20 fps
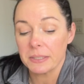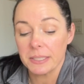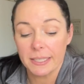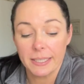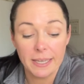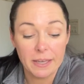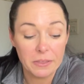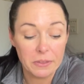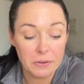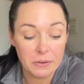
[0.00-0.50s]

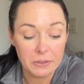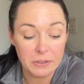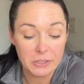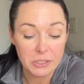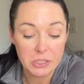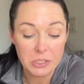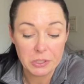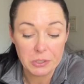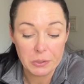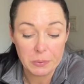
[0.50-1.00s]
together and I'll
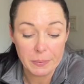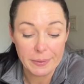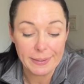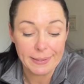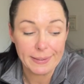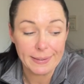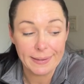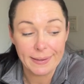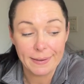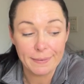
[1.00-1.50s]
show you what I
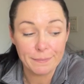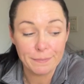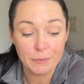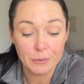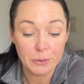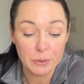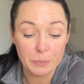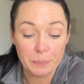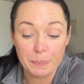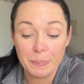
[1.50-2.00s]
got
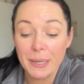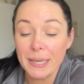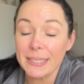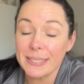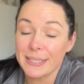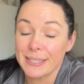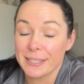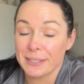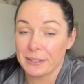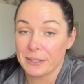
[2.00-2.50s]
for
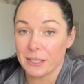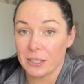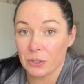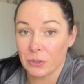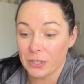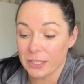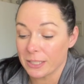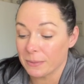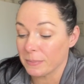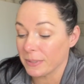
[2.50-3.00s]
basically
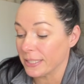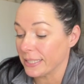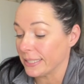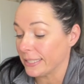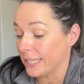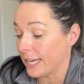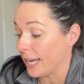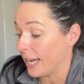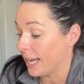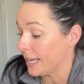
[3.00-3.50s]
Christmas
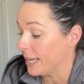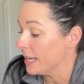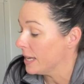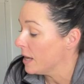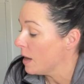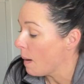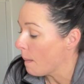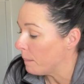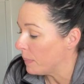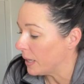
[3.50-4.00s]
Day,
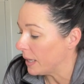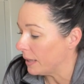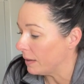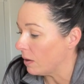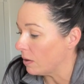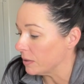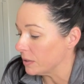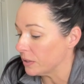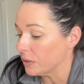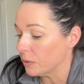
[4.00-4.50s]
but
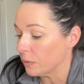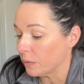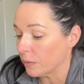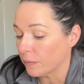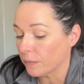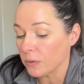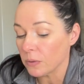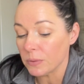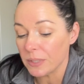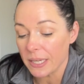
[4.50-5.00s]
also a
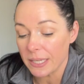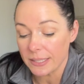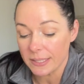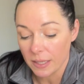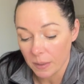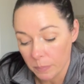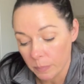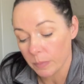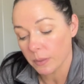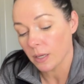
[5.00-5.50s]
few days
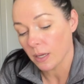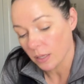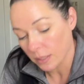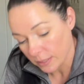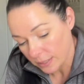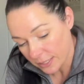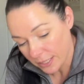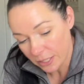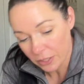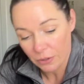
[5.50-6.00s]
up
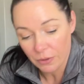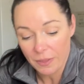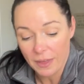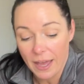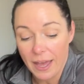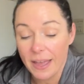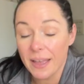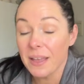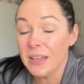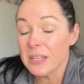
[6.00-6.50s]
until
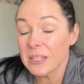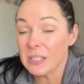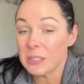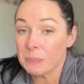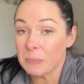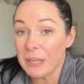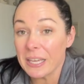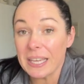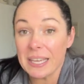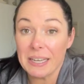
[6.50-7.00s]
that.
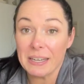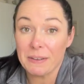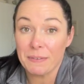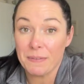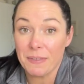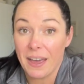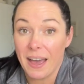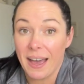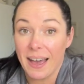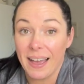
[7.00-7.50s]
Speaking of
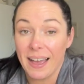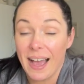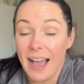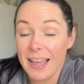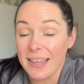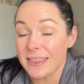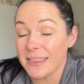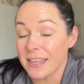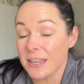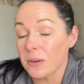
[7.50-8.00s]
that, I
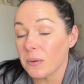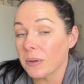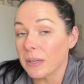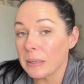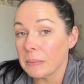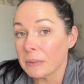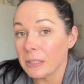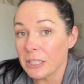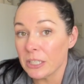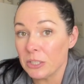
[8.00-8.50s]
think what
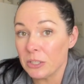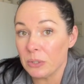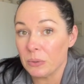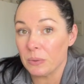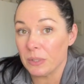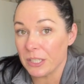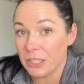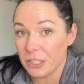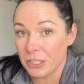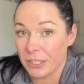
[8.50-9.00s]
I'm gonna do
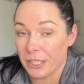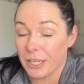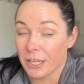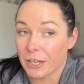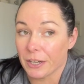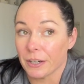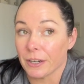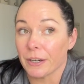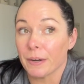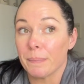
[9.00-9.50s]
this
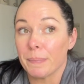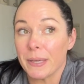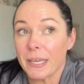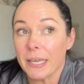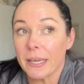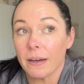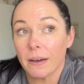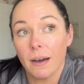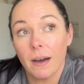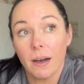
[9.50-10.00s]
year,
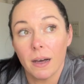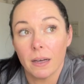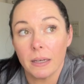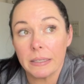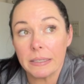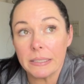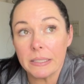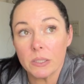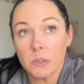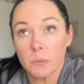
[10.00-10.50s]

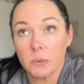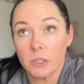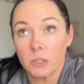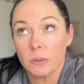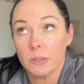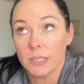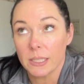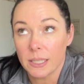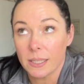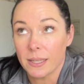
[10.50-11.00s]
because when you
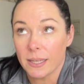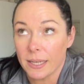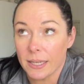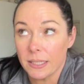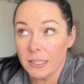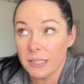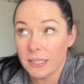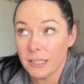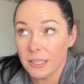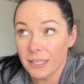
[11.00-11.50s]
see
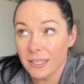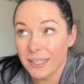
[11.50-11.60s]
this,